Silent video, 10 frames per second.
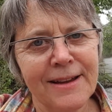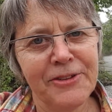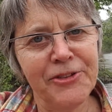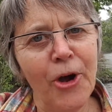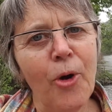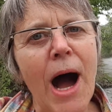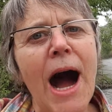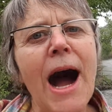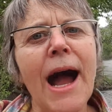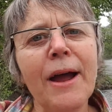So
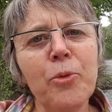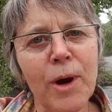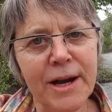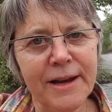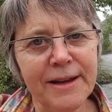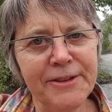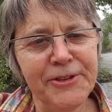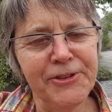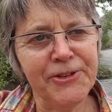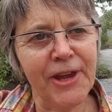I
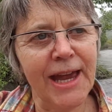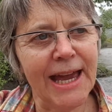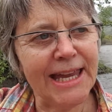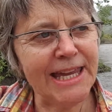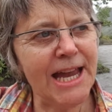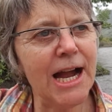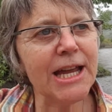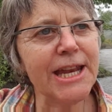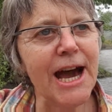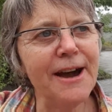was young
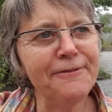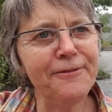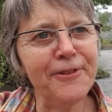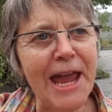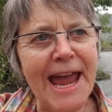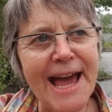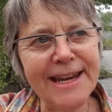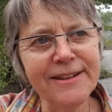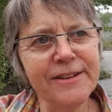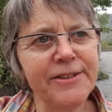enough
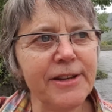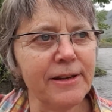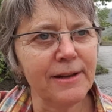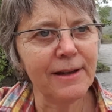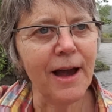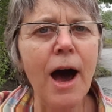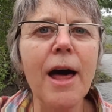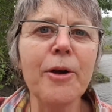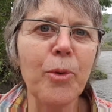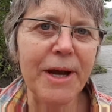and
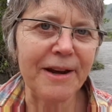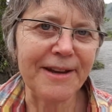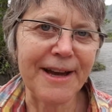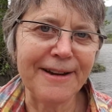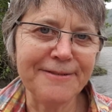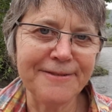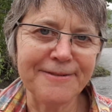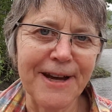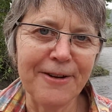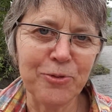unaware enough
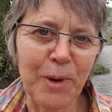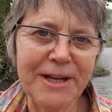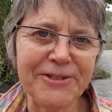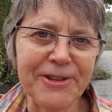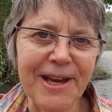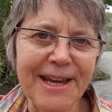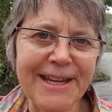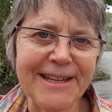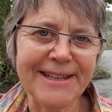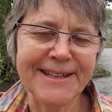of what it's
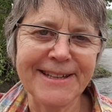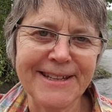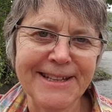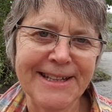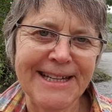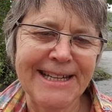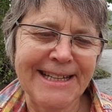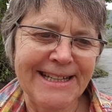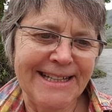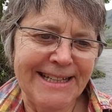like
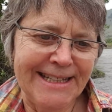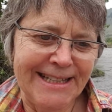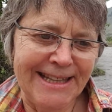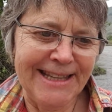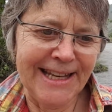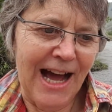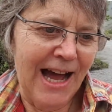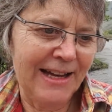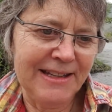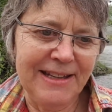that
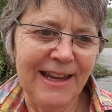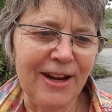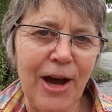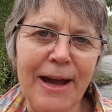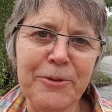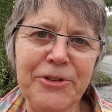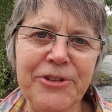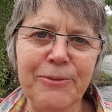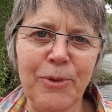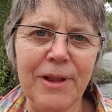I
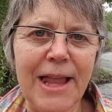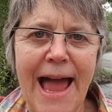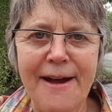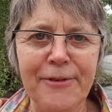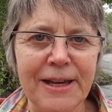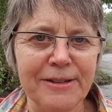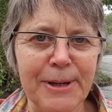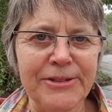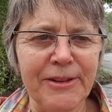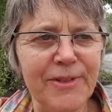was laughing to
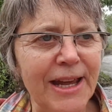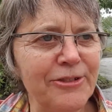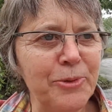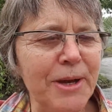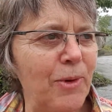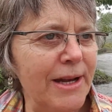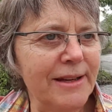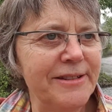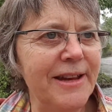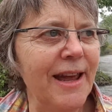myself. Next week, why
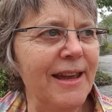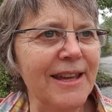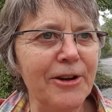not today?